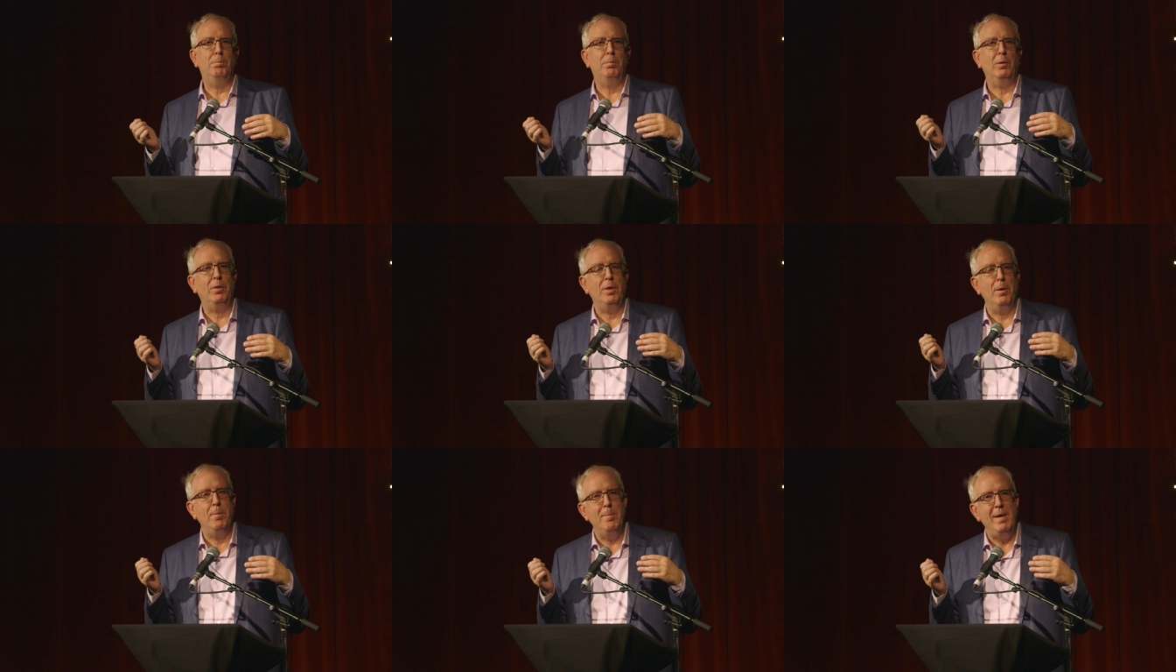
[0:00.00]

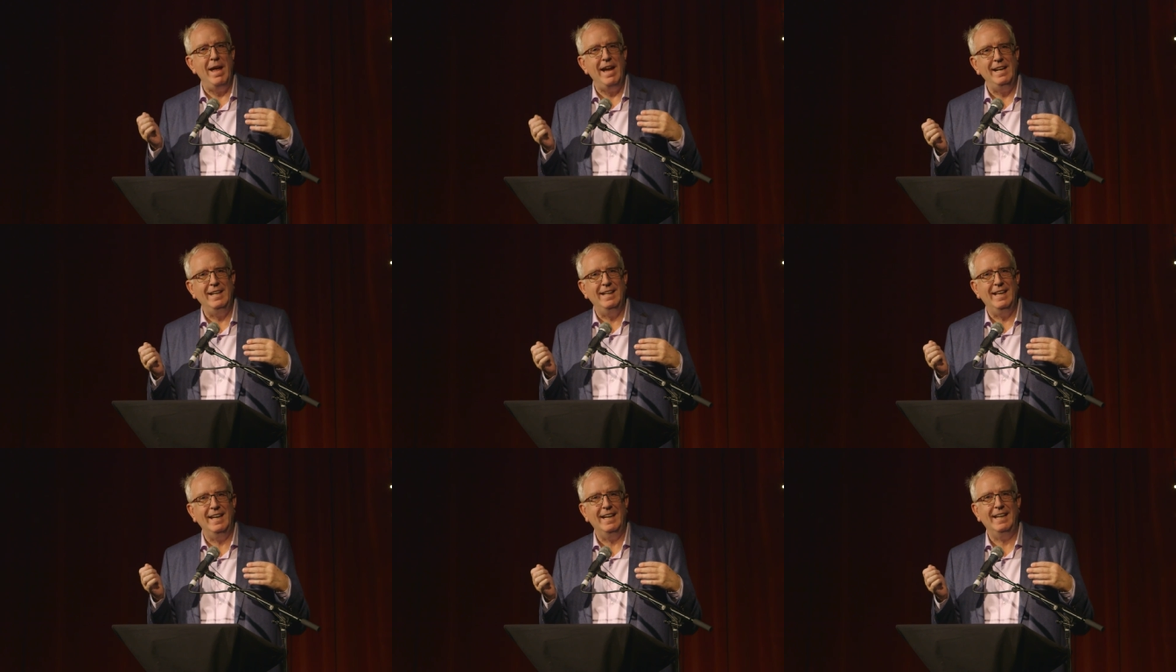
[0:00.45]
but the
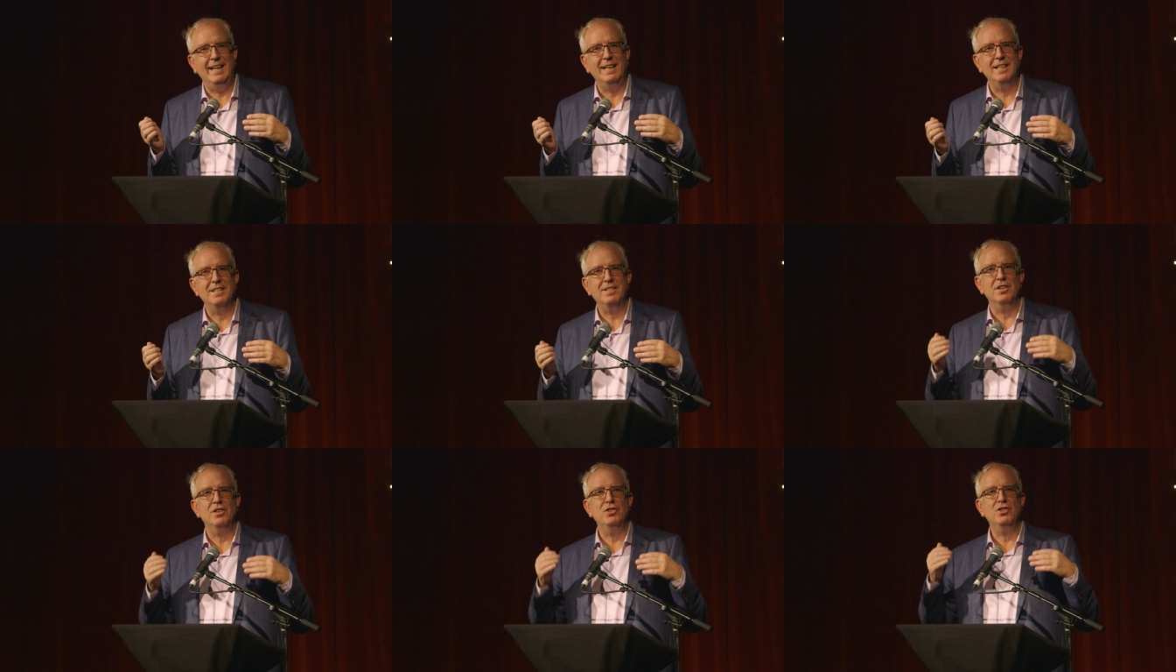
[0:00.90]
main thing
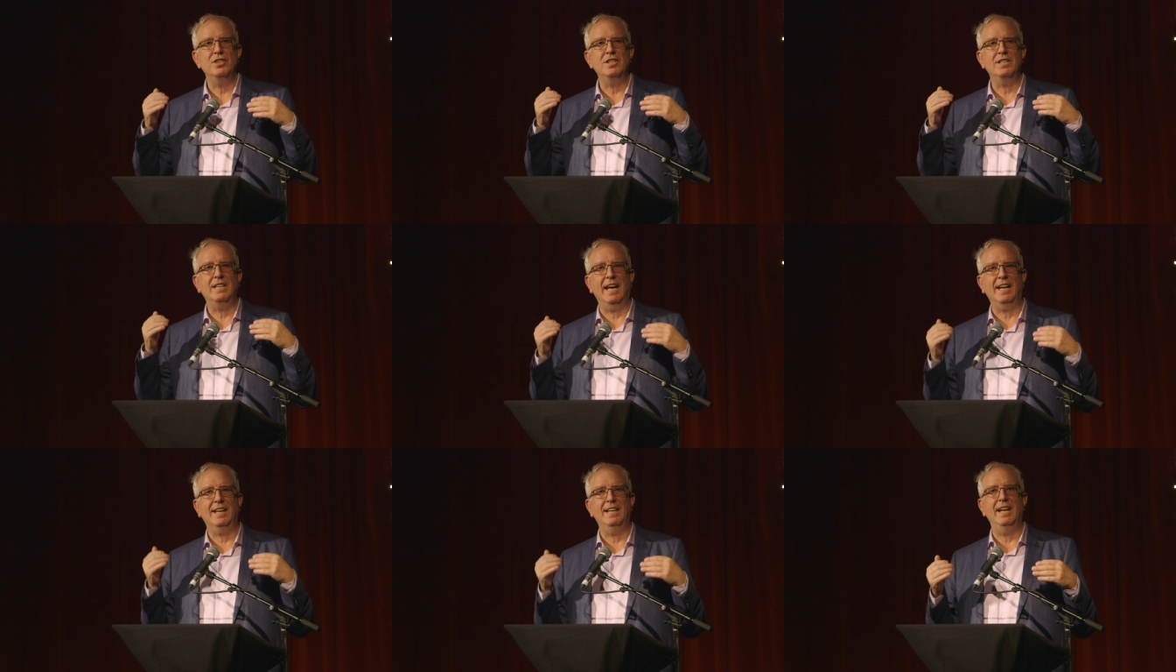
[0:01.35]
is
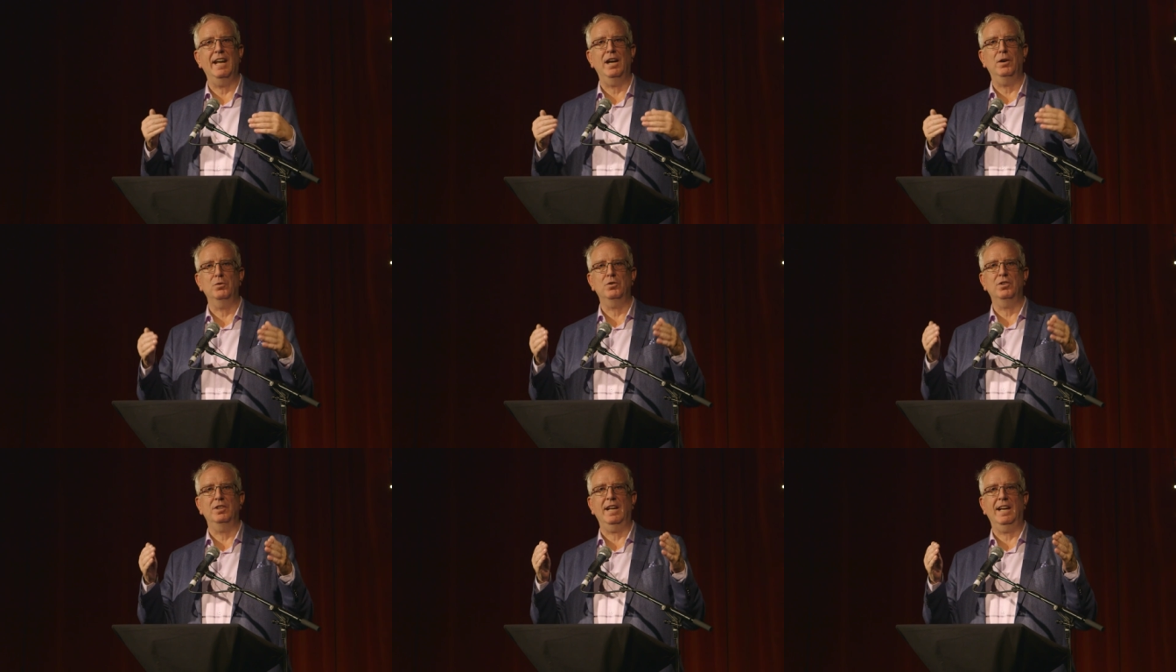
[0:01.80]
she's getting
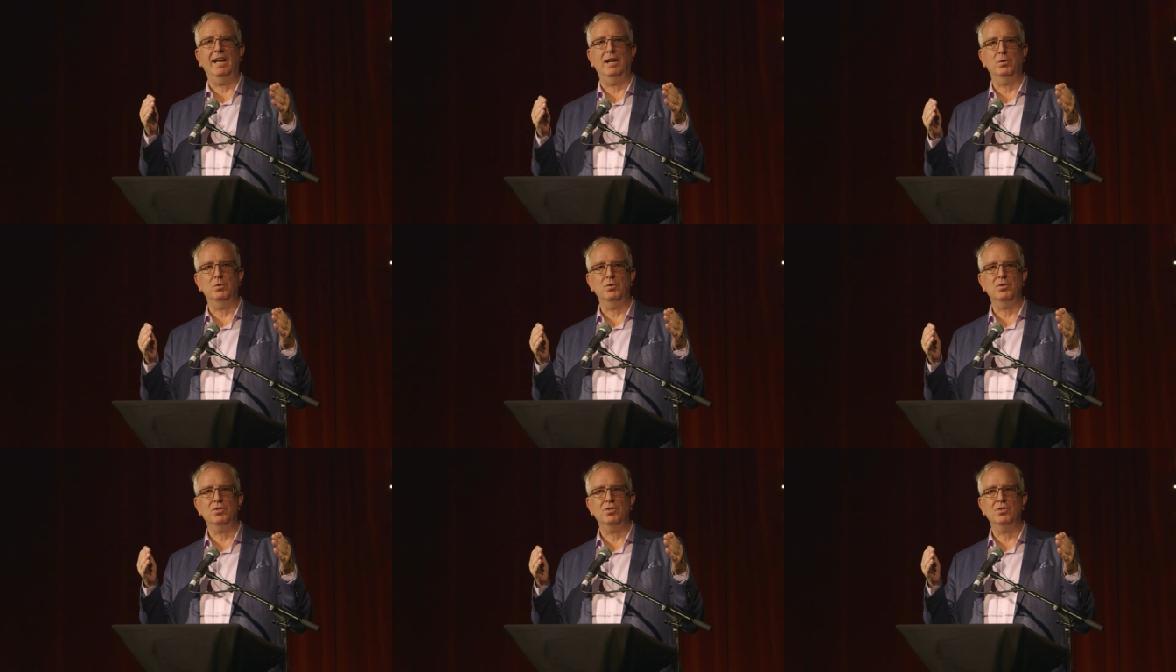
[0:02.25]
out of the
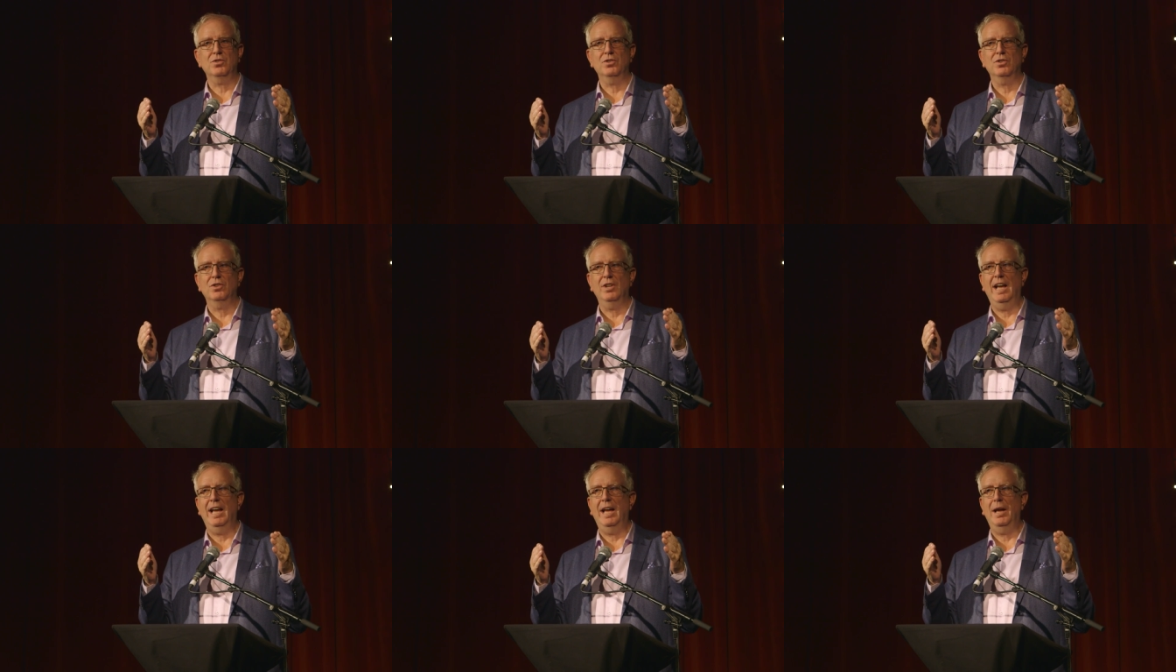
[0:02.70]
house.
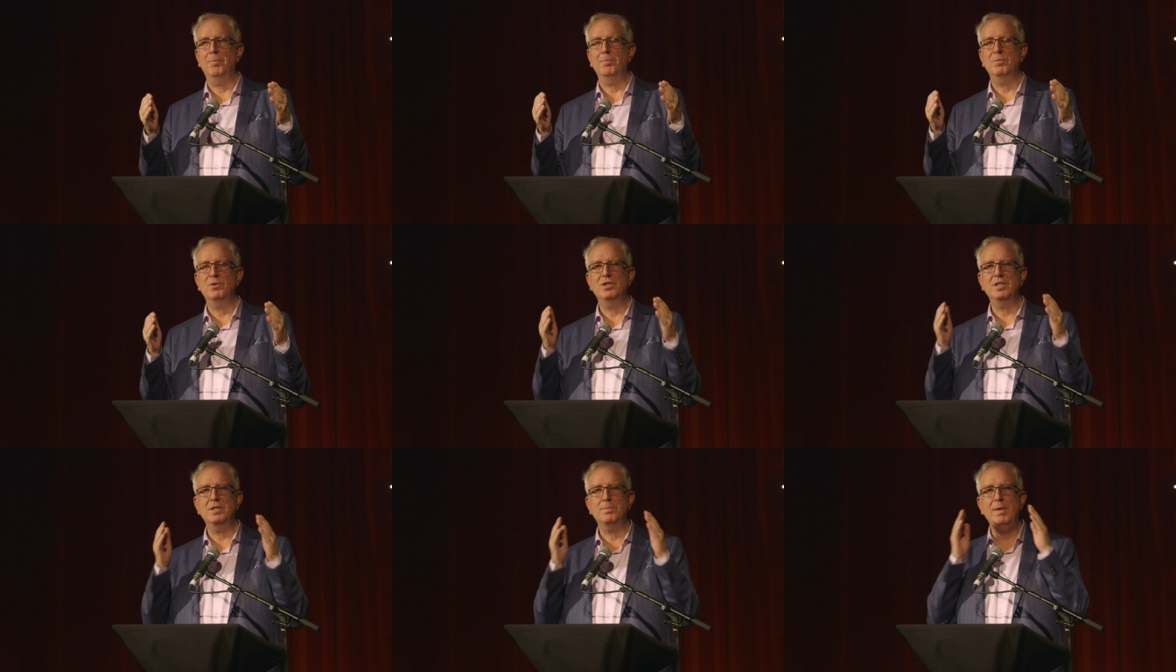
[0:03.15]

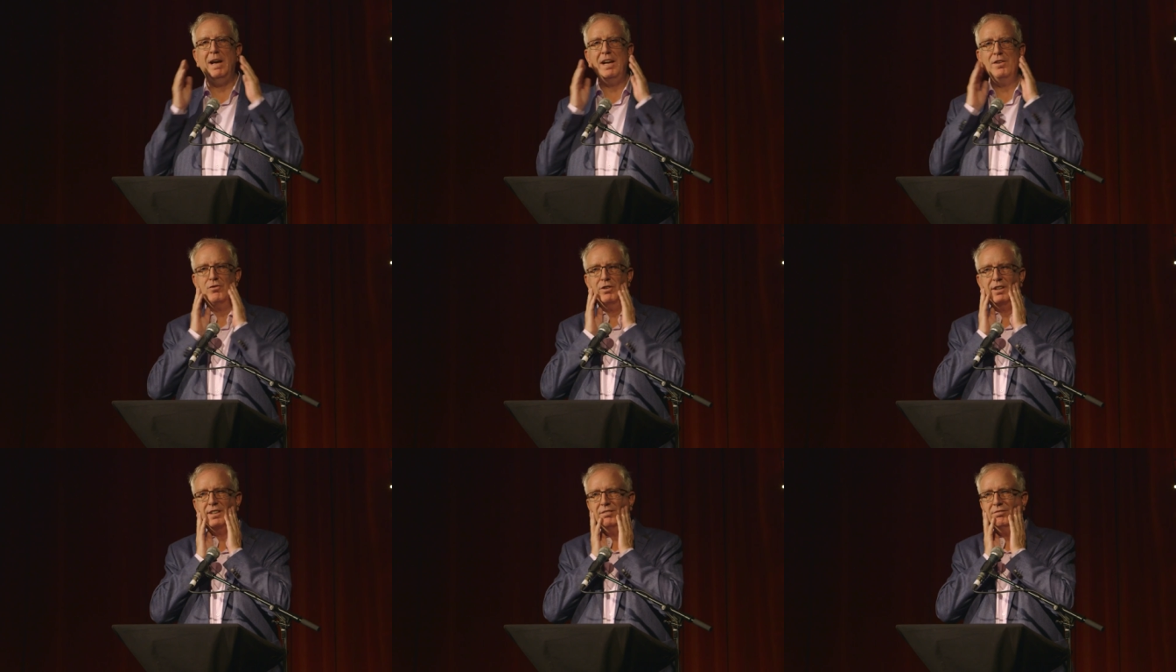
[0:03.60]
Um, she's
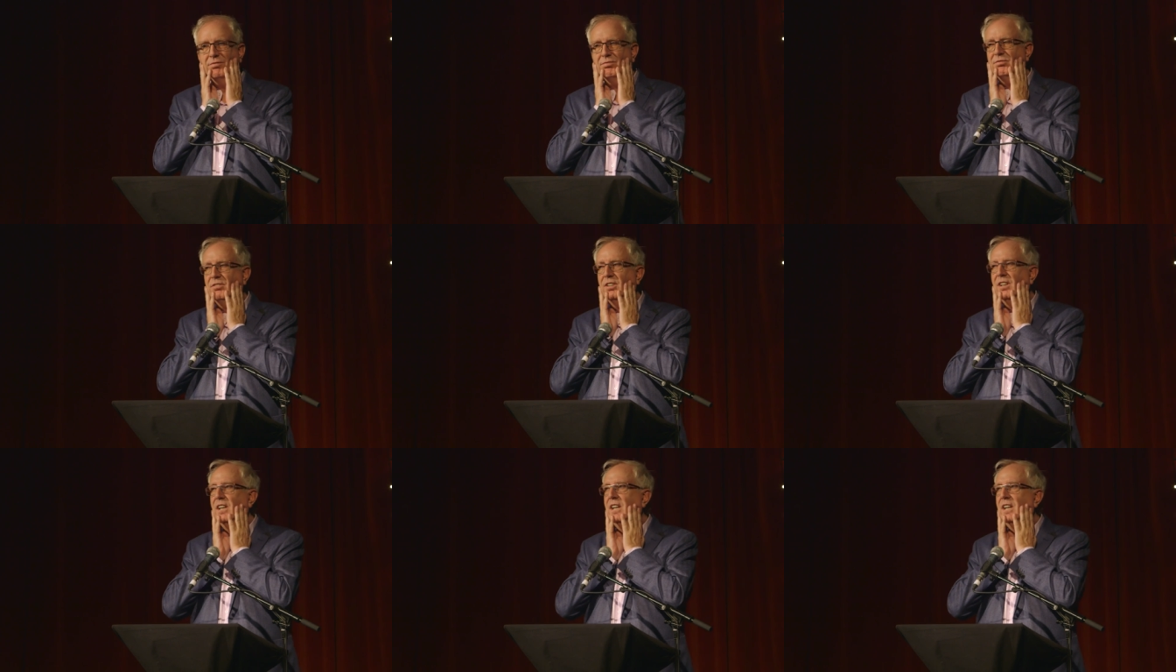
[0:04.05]
bedridden.